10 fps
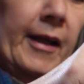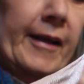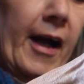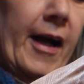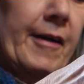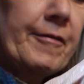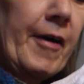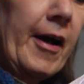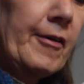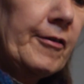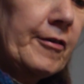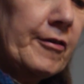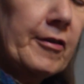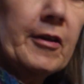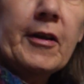Now, I
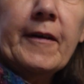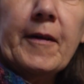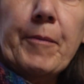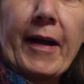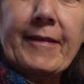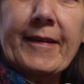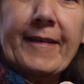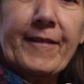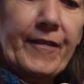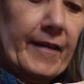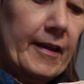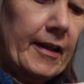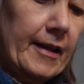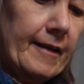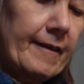found the patterns for
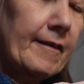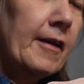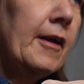these